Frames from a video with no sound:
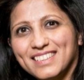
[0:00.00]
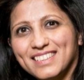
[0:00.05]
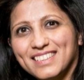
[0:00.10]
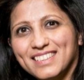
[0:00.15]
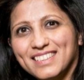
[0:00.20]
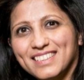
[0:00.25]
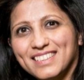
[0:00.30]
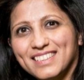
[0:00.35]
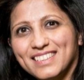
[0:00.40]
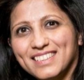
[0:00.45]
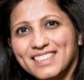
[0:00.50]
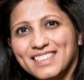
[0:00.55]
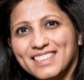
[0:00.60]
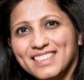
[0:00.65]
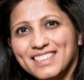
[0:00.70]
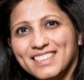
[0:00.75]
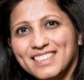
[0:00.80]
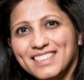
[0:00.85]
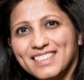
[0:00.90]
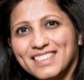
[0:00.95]

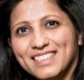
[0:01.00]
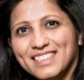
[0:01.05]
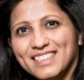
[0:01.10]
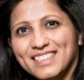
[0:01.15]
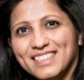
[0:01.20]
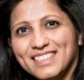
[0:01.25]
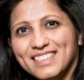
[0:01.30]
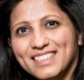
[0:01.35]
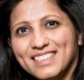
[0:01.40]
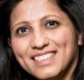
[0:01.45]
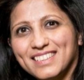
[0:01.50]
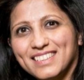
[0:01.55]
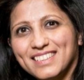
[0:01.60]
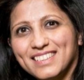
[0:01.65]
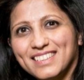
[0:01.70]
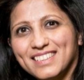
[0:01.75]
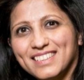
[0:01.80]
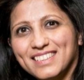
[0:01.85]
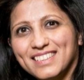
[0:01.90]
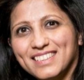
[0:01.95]

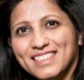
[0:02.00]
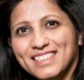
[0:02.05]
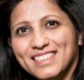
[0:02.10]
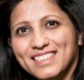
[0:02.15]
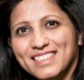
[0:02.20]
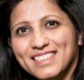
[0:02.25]
(no lip movement)